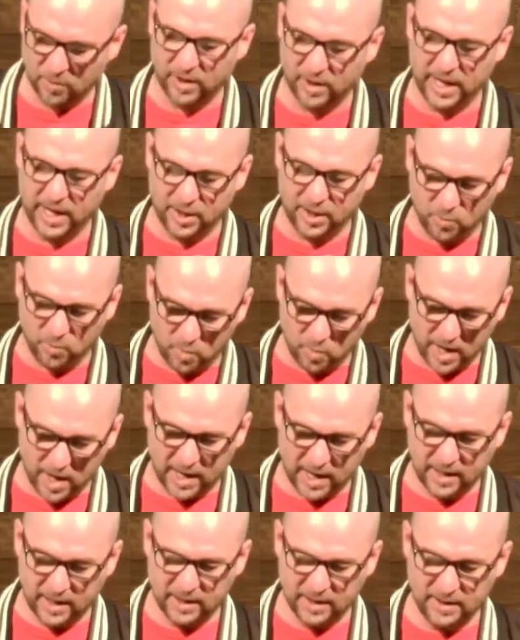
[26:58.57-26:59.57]
in a
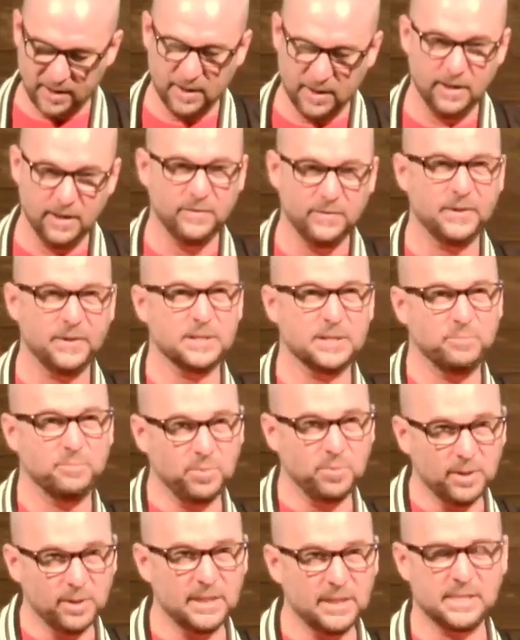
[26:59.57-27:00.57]
way that's
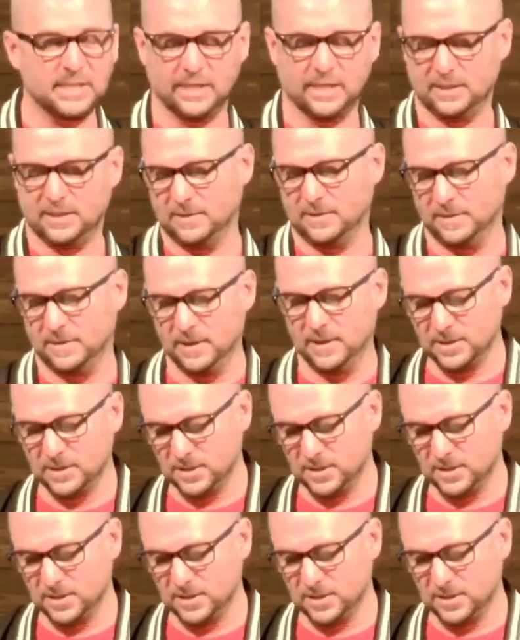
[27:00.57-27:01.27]
pleasing to